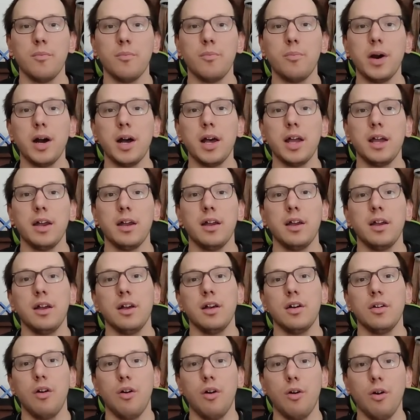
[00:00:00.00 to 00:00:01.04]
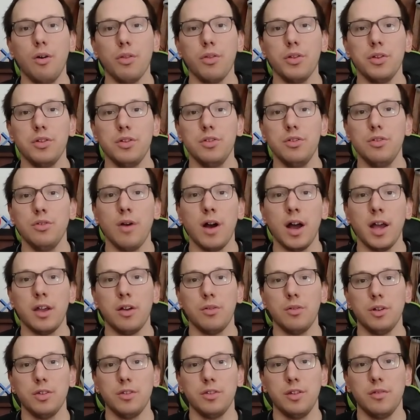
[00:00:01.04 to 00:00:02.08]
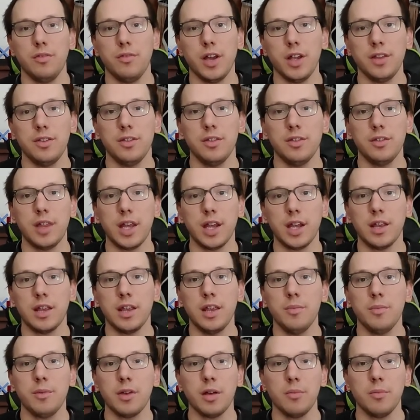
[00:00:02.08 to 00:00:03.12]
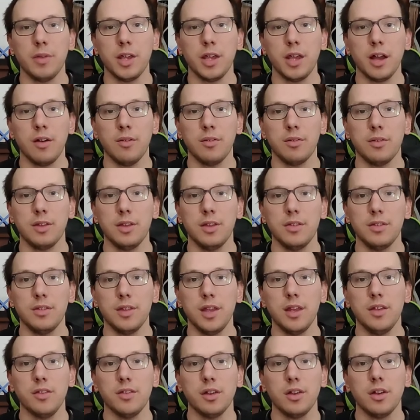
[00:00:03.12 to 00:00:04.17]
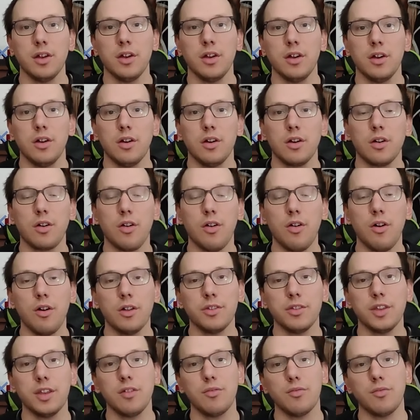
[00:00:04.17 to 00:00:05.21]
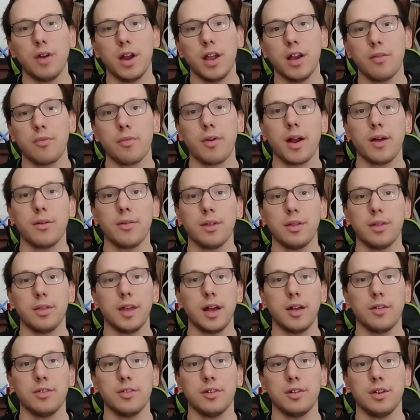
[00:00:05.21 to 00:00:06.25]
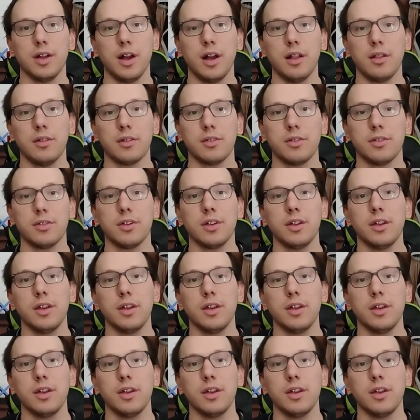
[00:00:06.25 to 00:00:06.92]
But all the new iOS devices that keep coming out these days are costing right around $1,000.